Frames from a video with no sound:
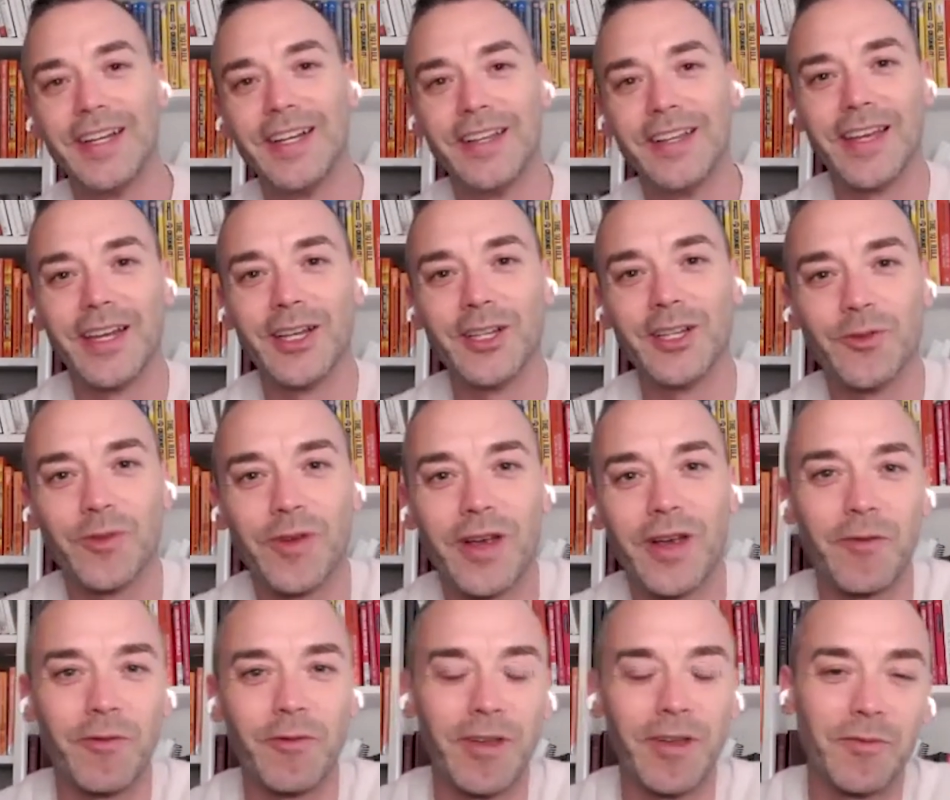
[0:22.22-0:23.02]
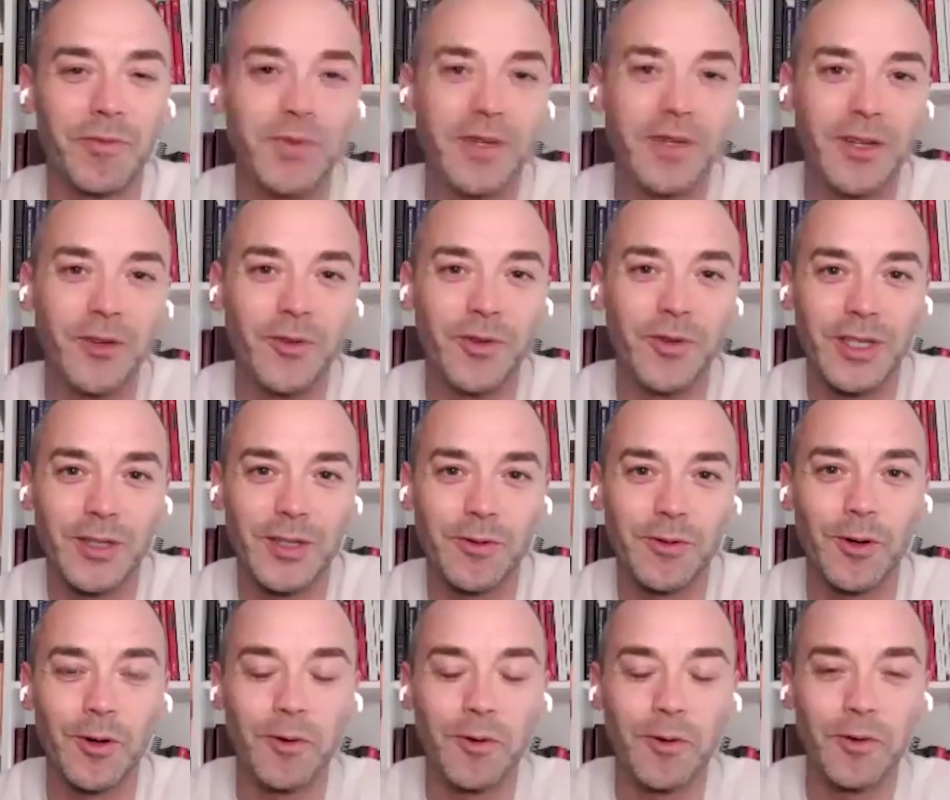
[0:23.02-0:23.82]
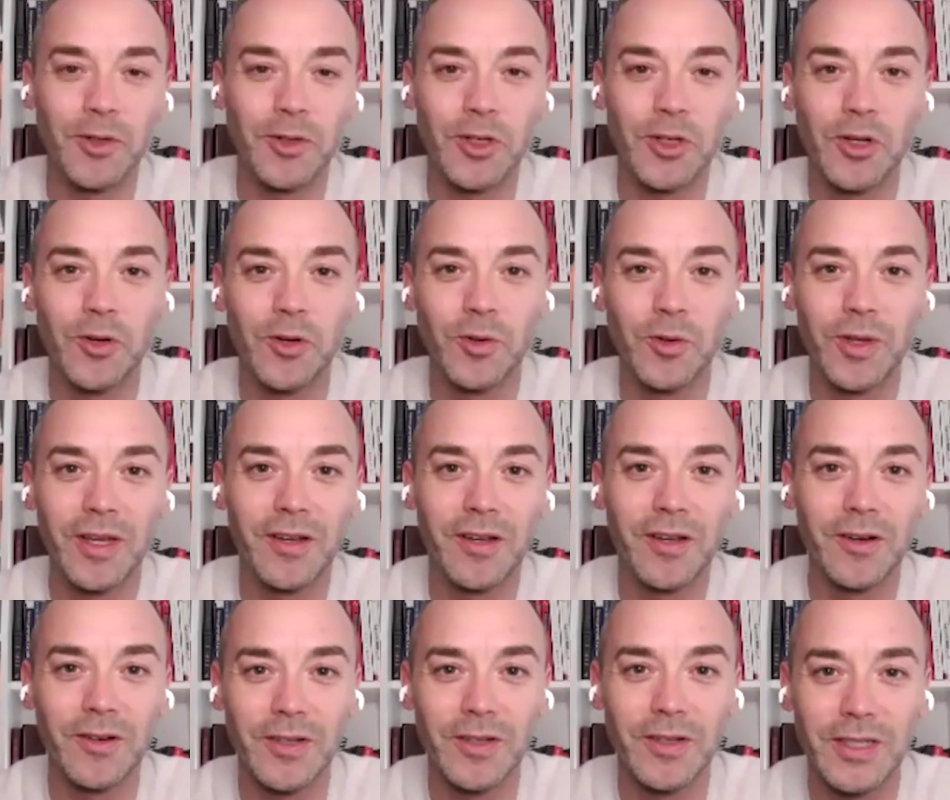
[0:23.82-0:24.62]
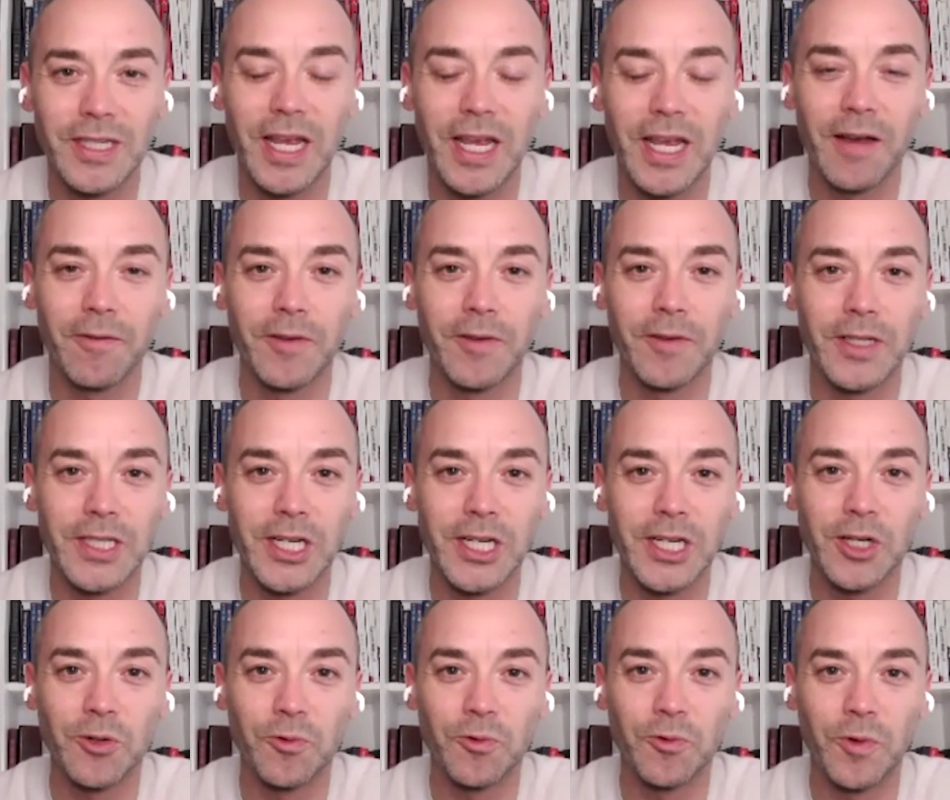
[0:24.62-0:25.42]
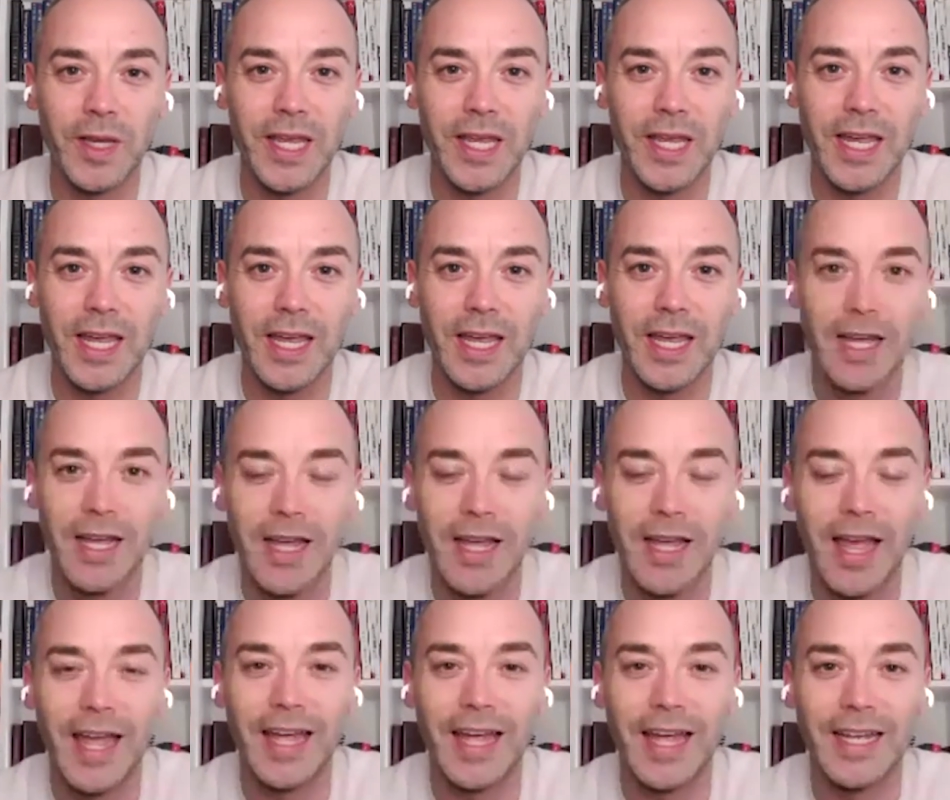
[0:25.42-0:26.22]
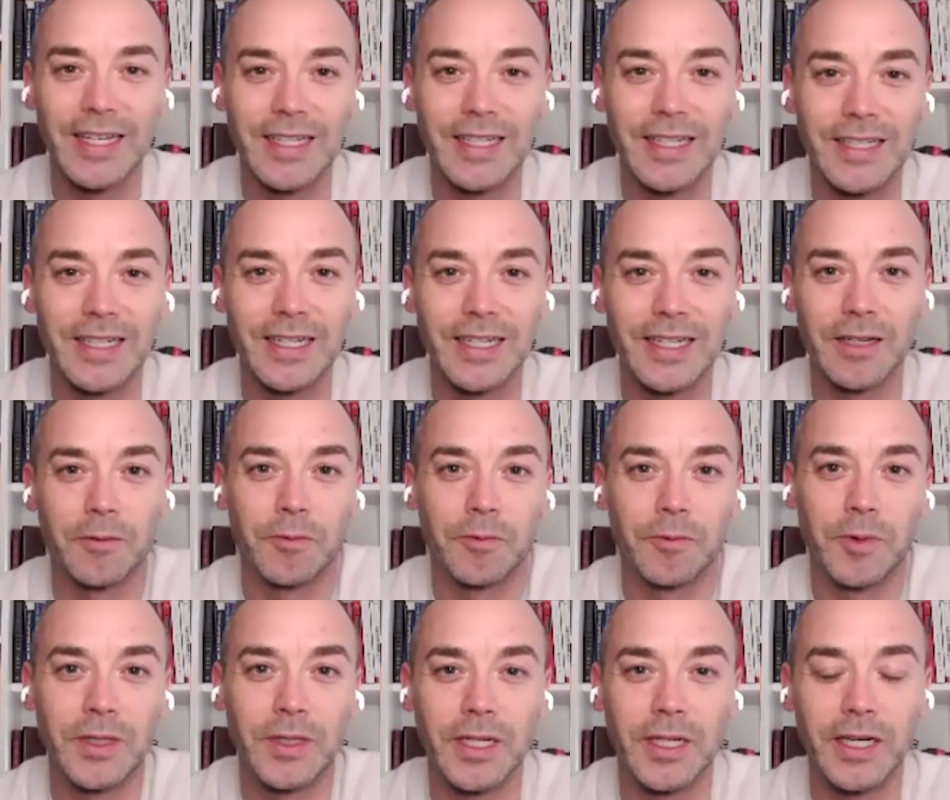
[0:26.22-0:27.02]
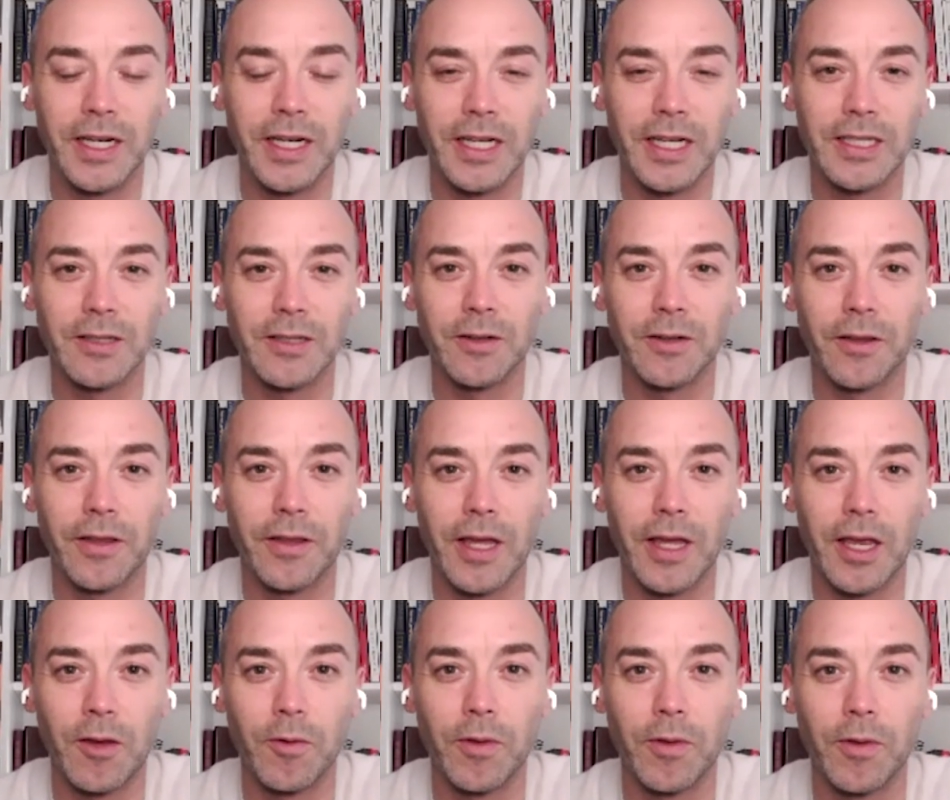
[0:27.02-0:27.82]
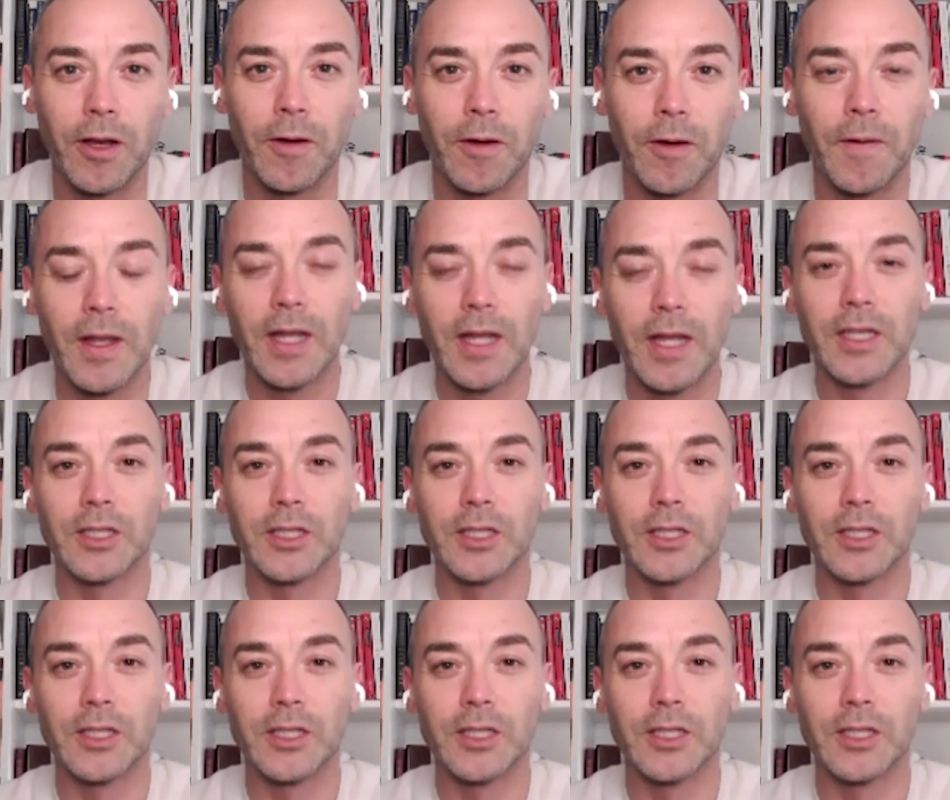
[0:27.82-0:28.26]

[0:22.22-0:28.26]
That is right. We have been doing this for over 2 years, every single week, and we did a nice little thank you there.